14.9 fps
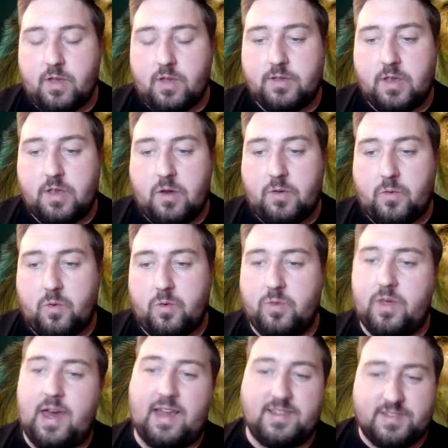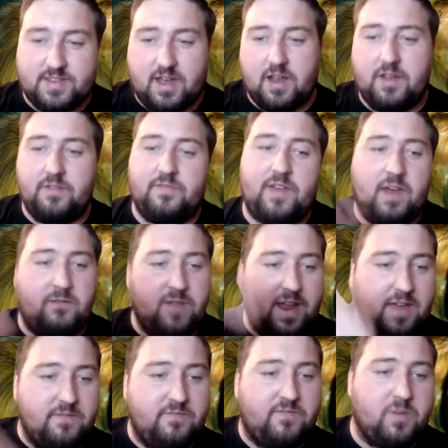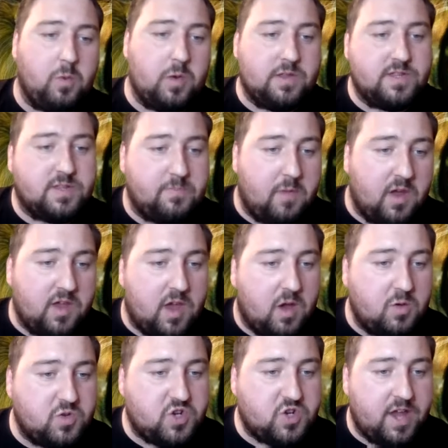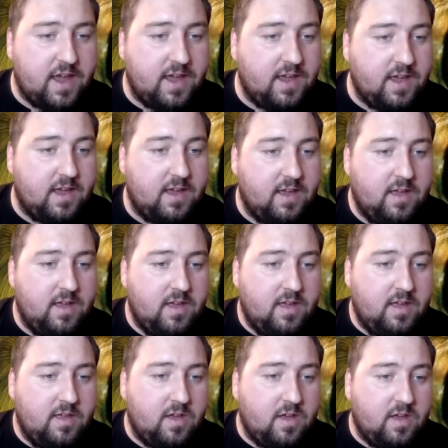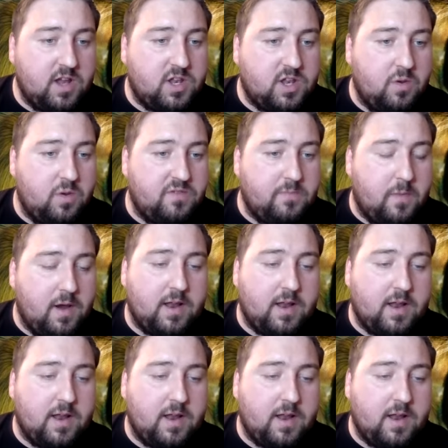So all that's kind of heavily influenced my coaching that I do with my